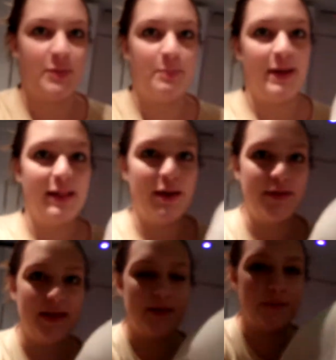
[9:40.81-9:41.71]
The
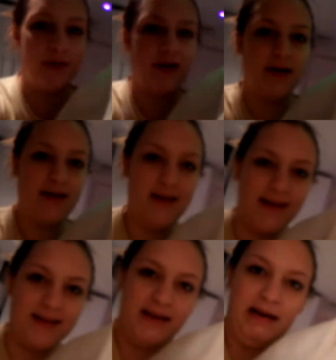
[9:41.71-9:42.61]
pillow didn't
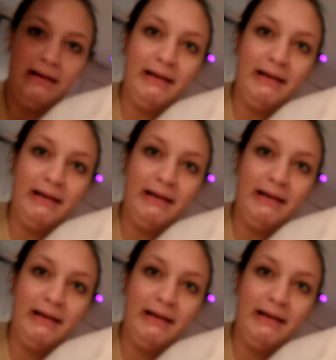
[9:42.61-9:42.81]
work.